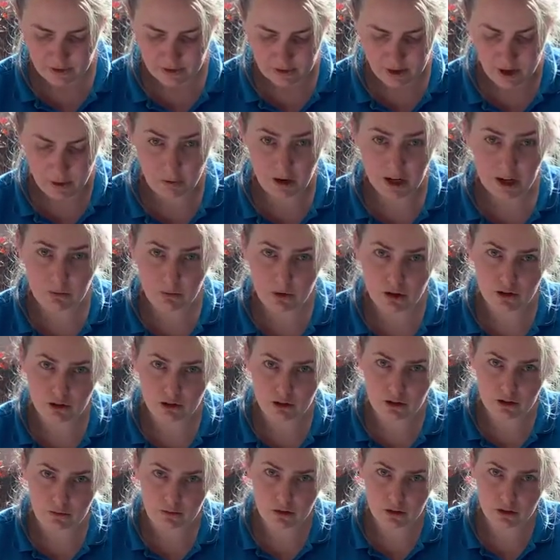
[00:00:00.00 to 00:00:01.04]
I wonder what
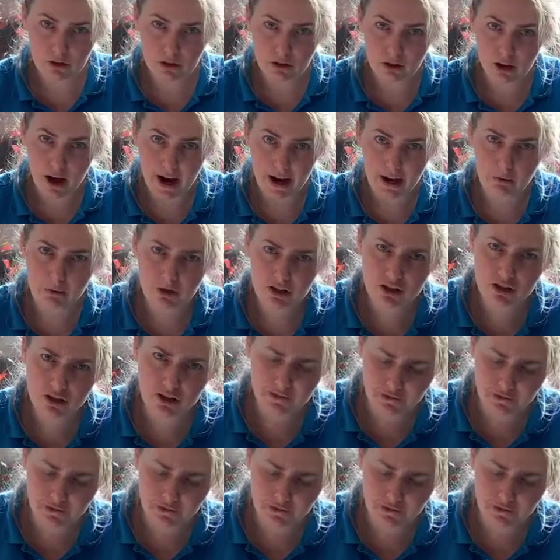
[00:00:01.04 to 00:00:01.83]
yours will look like. What sort